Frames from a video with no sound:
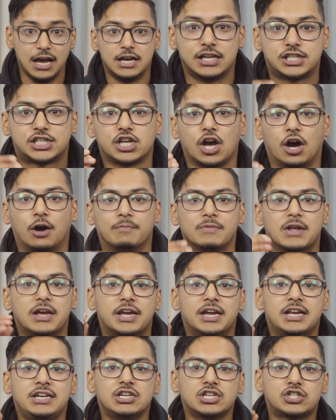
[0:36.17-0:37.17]
So,
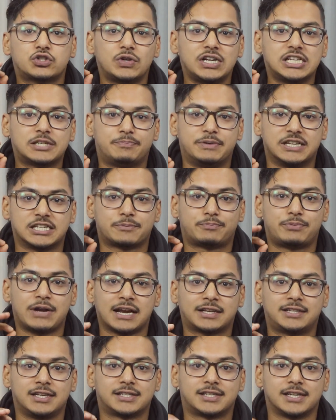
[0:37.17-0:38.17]
industry's best
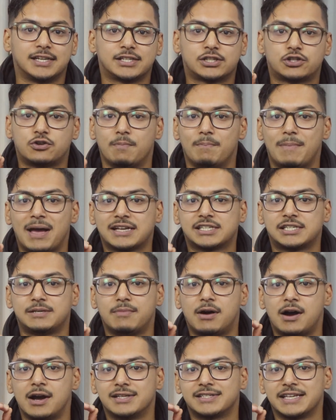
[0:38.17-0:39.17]
practices to
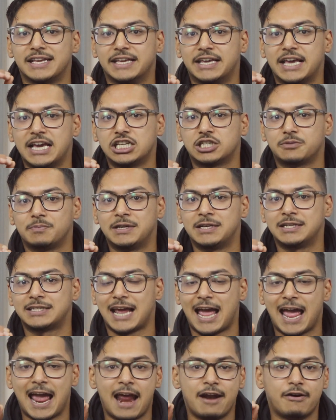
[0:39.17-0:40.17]
maximize engagement
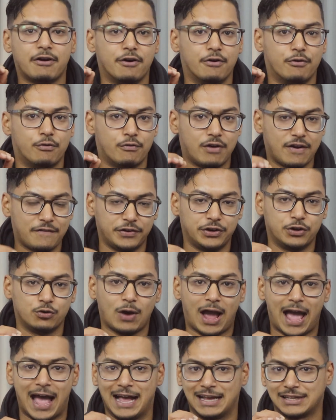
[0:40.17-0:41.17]
and
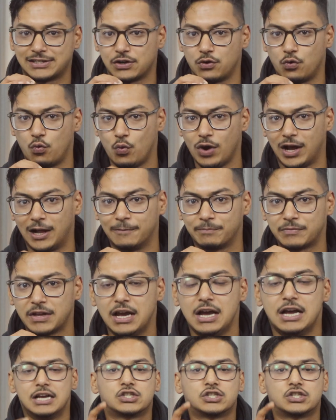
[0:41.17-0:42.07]
revenue as well.